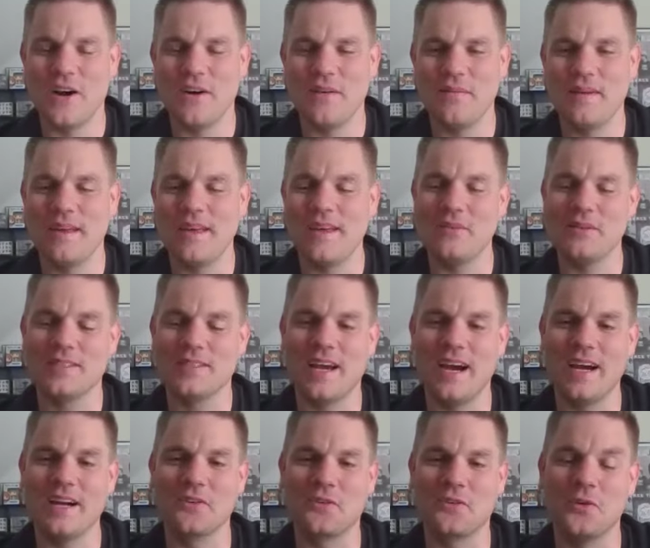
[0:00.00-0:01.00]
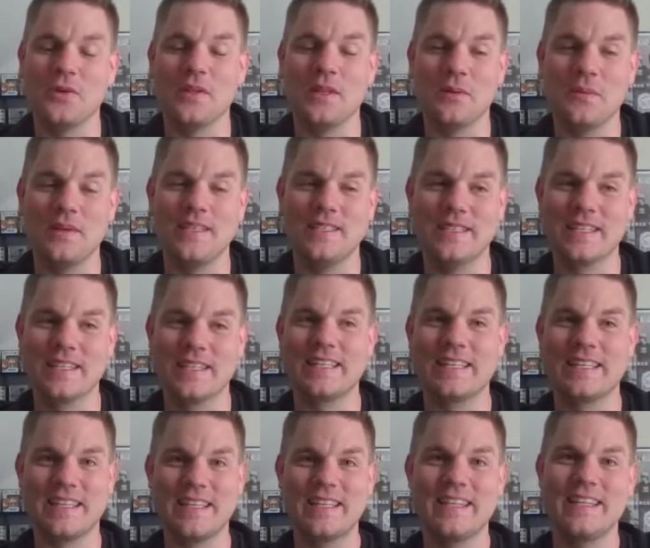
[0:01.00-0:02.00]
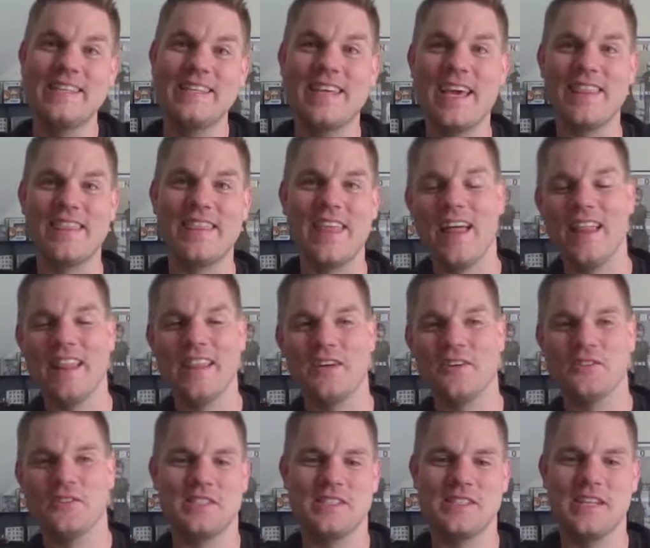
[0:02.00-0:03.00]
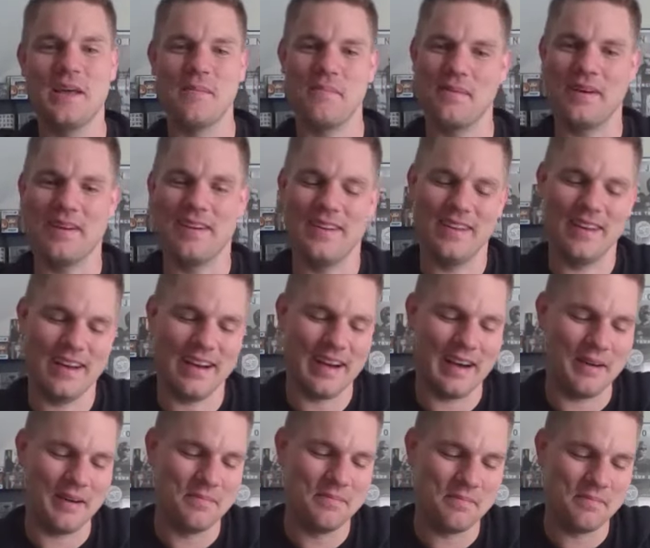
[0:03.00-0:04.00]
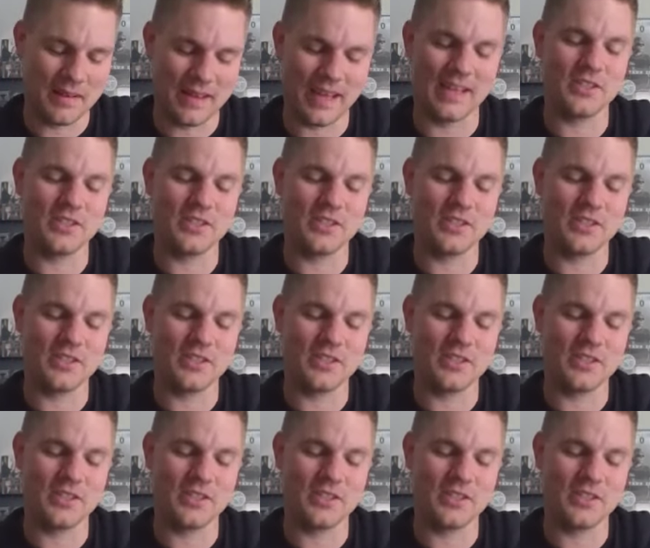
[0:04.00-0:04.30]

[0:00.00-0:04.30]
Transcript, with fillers: No, it was kind of cool that we did get that little snippet. Uh, but, yeah.